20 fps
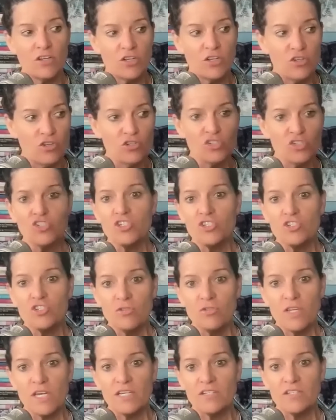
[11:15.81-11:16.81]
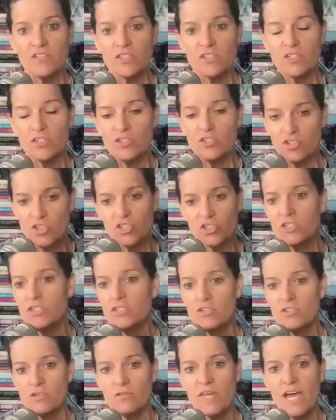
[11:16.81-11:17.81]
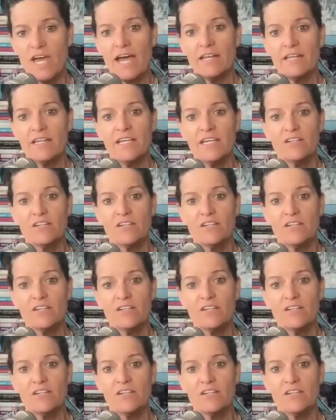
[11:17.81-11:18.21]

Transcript: you should do this you shouldn't do that